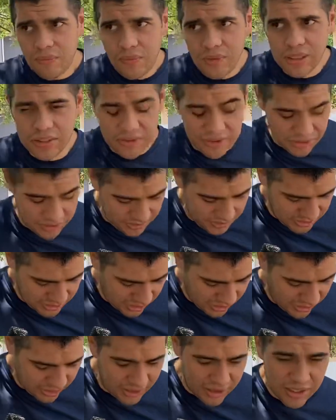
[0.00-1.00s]
excuse me,
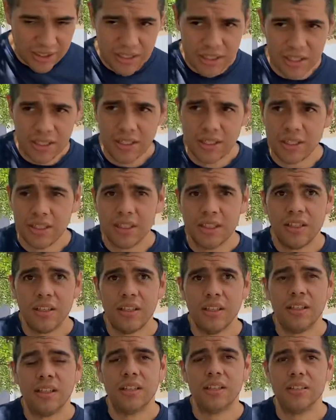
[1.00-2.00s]
sorry. No, you're
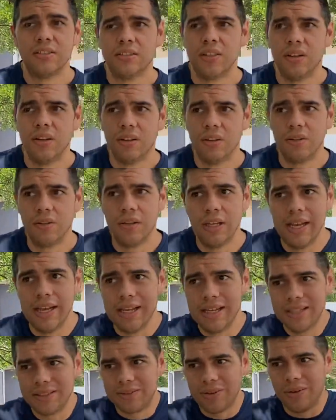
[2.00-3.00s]
fine. So
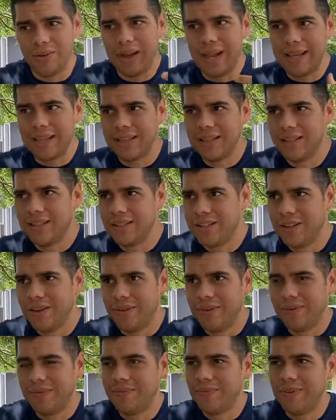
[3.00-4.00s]
and so I, you know,